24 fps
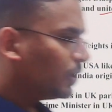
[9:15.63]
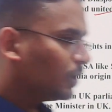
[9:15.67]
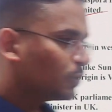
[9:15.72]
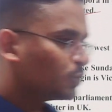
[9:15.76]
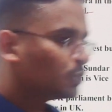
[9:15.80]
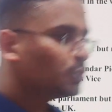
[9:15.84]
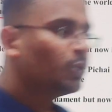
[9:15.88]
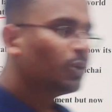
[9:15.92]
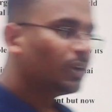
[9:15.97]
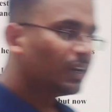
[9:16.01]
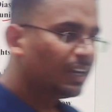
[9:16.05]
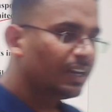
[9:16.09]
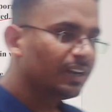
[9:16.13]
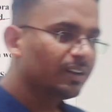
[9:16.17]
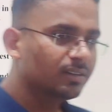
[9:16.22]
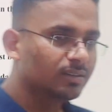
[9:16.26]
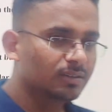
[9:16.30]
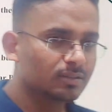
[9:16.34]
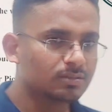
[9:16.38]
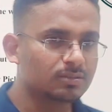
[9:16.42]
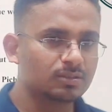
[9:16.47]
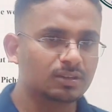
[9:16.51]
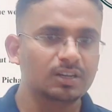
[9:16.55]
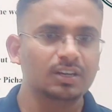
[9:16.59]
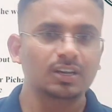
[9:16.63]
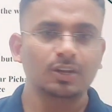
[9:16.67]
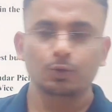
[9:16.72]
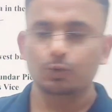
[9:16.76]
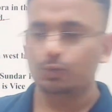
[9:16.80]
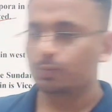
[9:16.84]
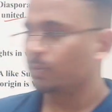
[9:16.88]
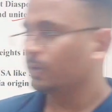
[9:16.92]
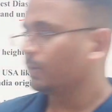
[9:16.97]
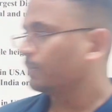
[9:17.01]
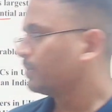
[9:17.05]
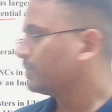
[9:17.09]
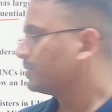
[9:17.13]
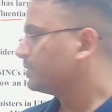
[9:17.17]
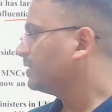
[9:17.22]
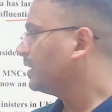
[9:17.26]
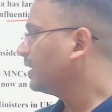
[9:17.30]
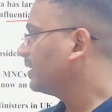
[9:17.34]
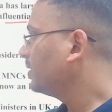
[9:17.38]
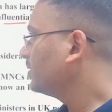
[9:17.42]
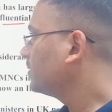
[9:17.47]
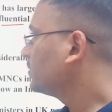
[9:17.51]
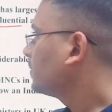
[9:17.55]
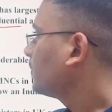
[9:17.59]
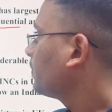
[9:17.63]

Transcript: used to read this in newspapers, that